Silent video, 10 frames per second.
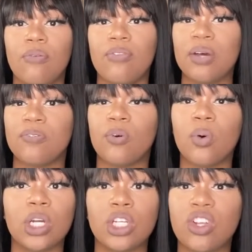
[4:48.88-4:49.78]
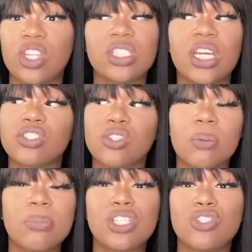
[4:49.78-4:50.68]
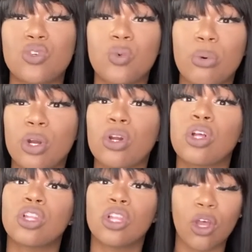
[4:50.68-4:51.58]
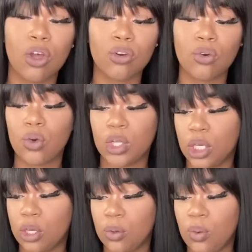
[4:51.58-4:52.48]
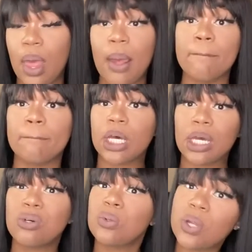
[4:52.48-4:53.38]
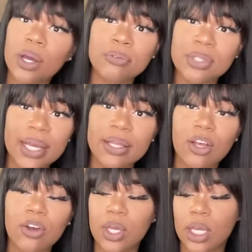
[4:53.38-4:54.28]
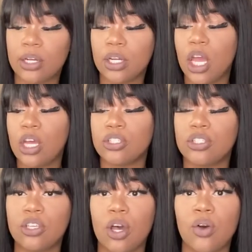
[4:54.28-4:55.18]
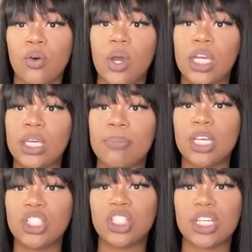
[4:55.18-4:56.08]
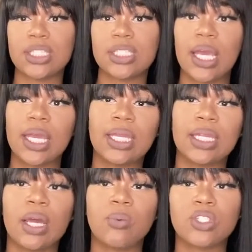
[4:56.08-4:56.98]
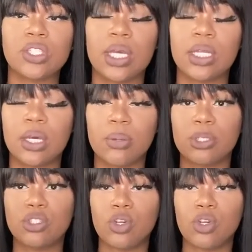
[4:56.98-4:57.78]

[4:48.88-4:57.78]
5'4", y'all, this hair is going to be super long on you. But who don't like long hair? So give me just a second and I will stand up and